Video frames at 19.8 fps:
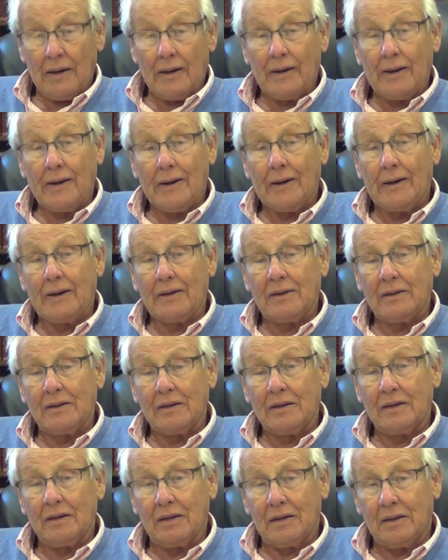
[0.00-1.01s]

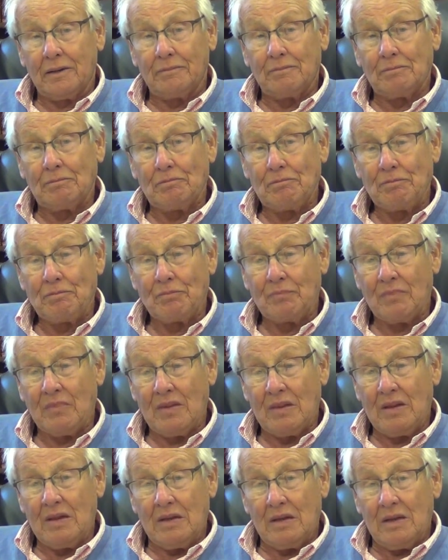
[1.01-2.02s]
And um,
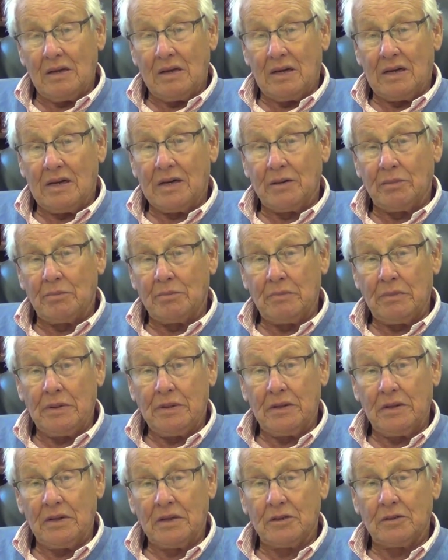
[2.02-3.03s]
I'm
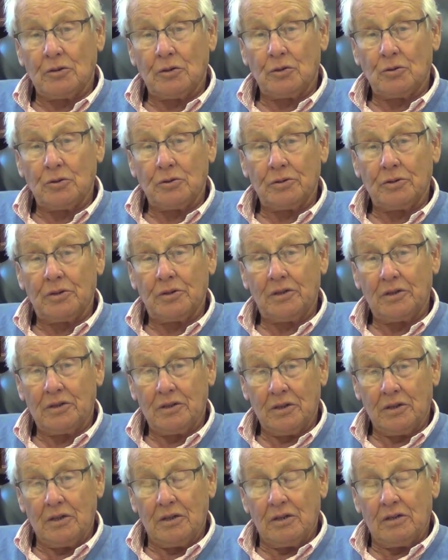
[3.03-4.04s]
an old
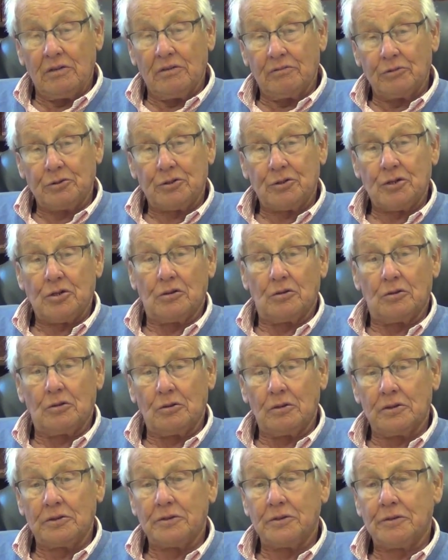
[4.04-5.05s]
Woods
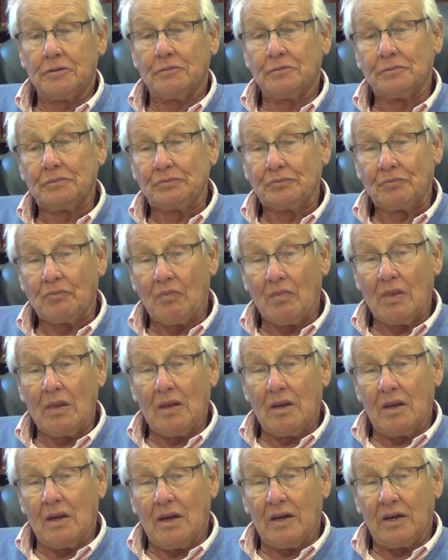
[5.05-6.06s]
holer.
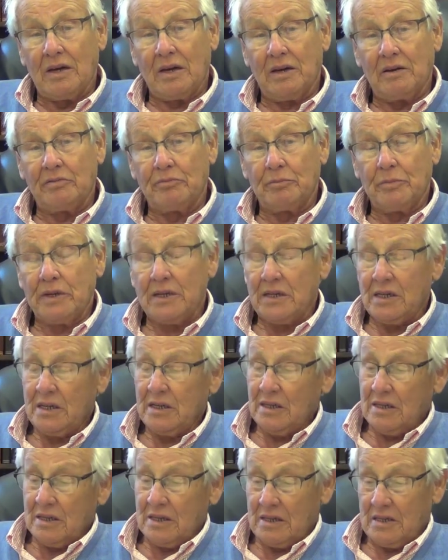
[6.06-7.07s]
I have many
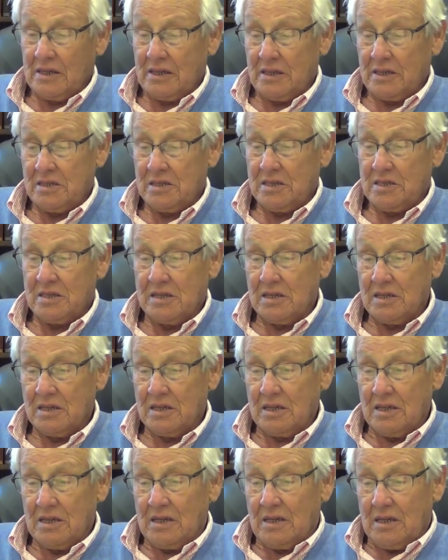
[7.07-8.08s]
ties
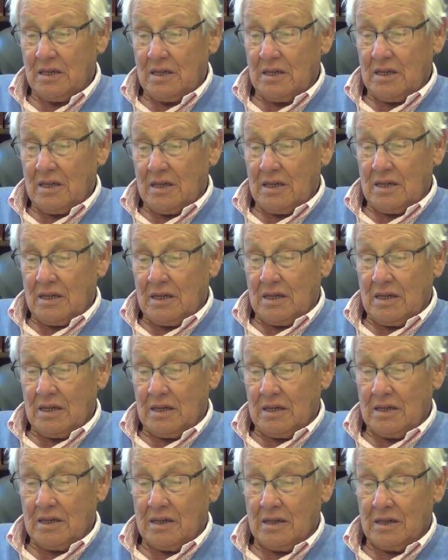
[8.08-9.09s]

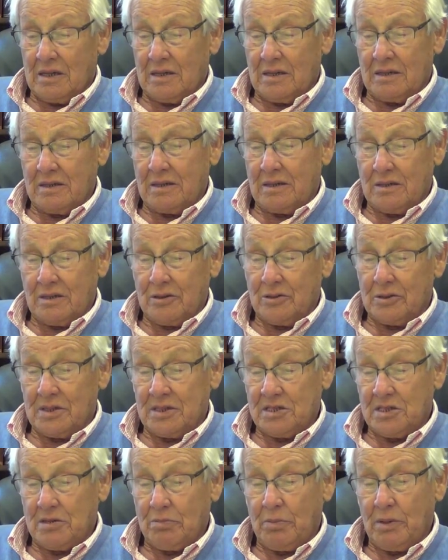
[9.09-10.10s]
uh, to
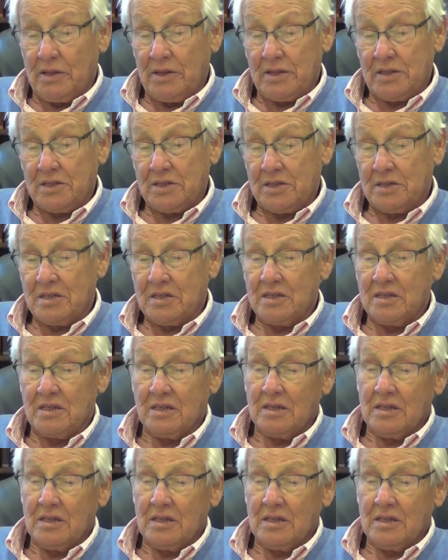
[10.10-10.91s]
this place.